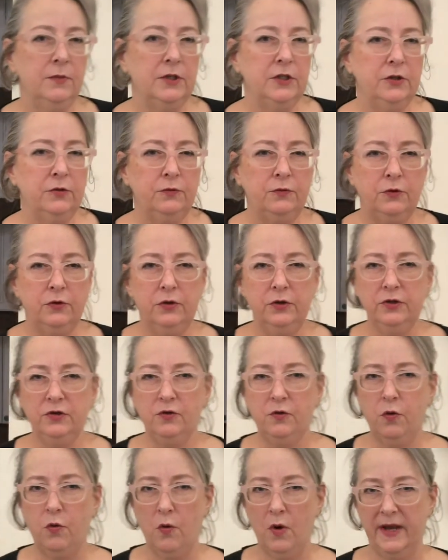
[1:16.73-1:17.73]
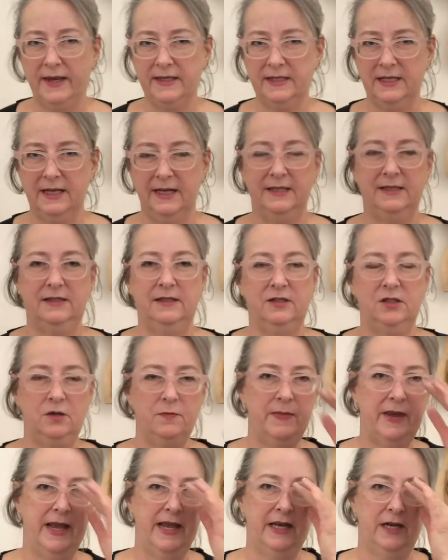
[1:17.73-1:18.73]
but you couldn't quite taste the
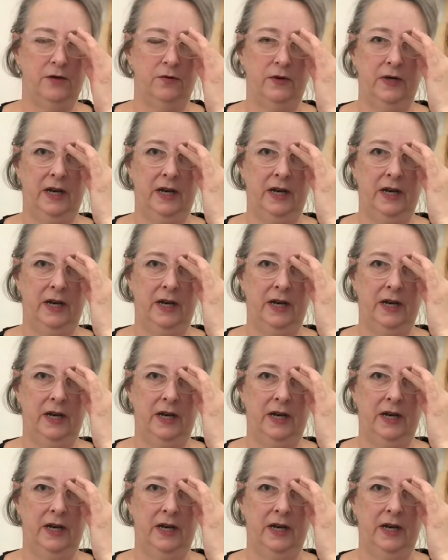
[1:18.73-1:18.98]
tomato.